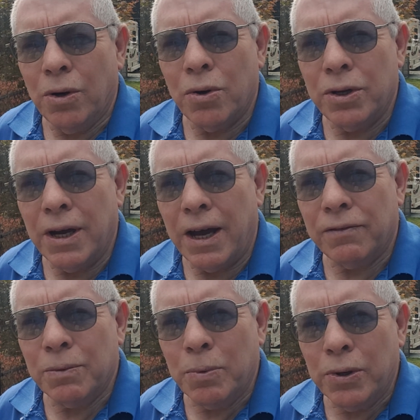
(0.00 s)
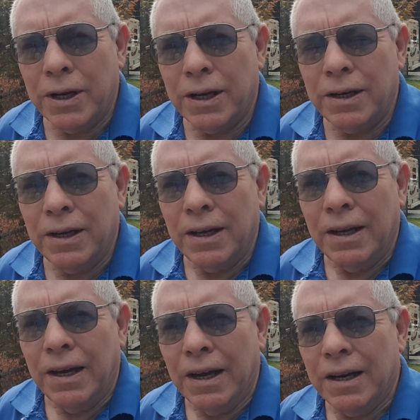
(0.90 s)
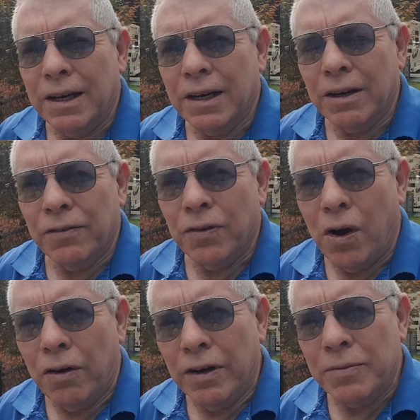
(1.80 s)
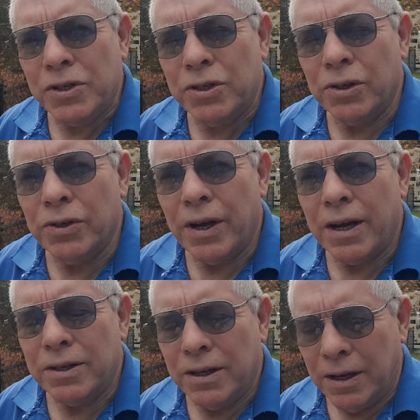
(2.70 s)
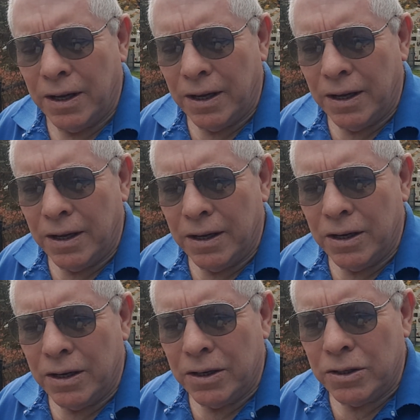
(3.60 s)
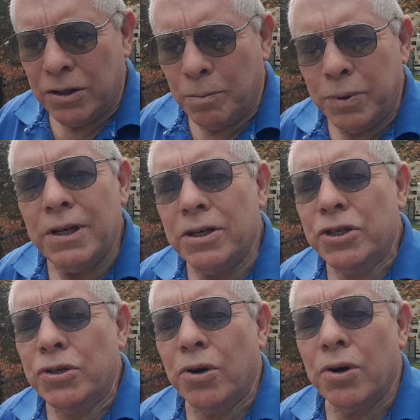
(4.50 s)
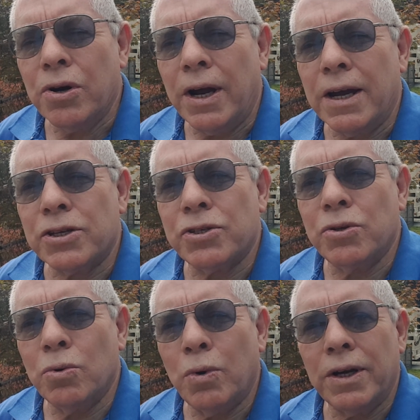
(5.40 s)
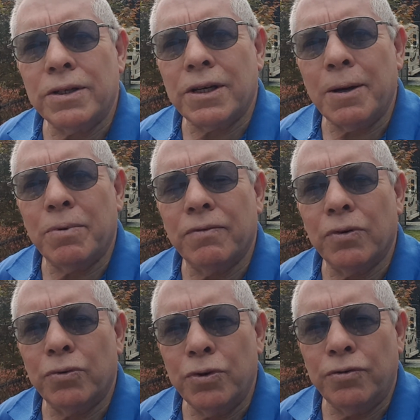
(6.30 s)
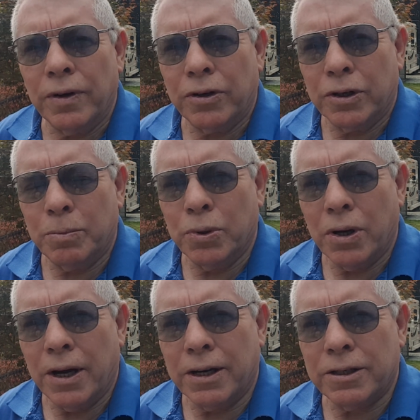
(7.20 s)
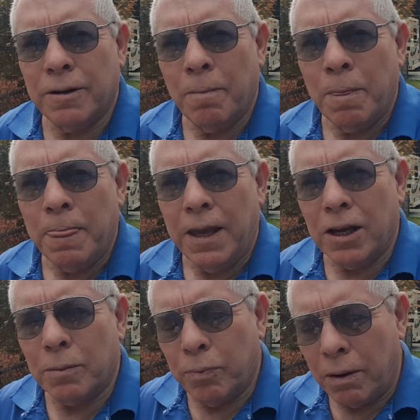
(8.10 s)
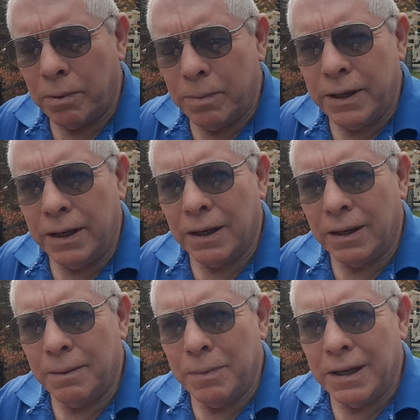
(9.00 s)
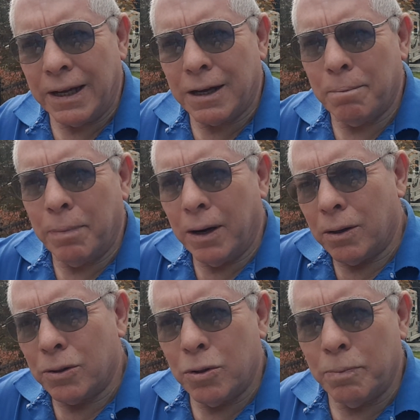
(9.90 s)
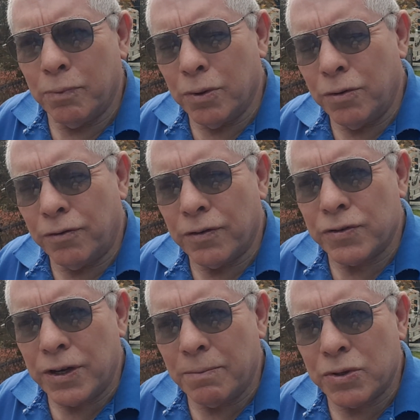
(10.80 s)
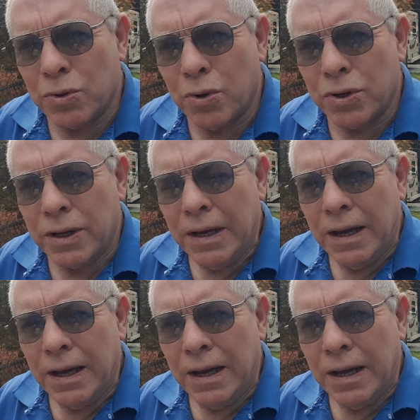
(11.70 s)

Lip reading: you know you have to put in, and then it'll evolve. I'm still not completely sure as to what type of a roof I'm going to put on it. It'll probably be like a barrel hoop roof of some sort,